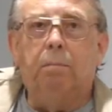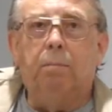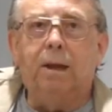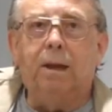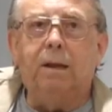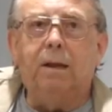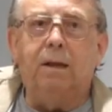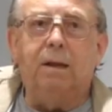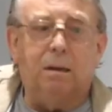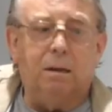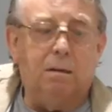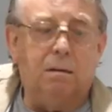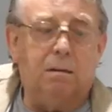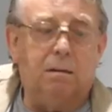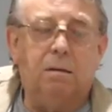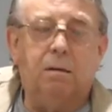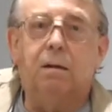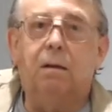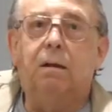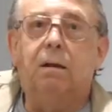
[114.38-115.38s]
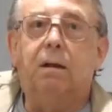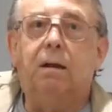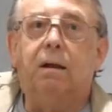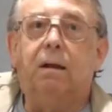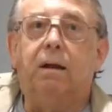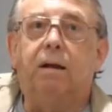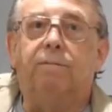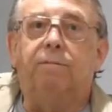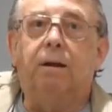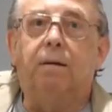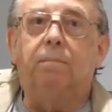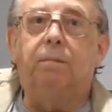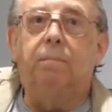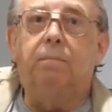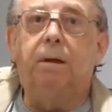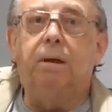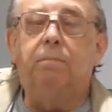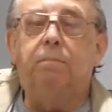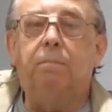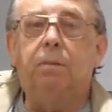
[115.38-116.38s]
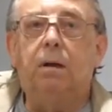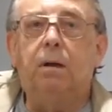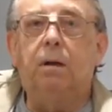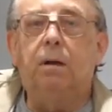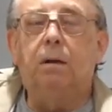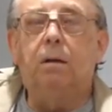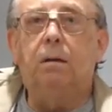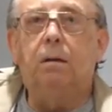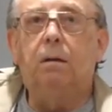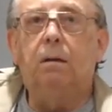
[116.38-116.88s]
Being a family member,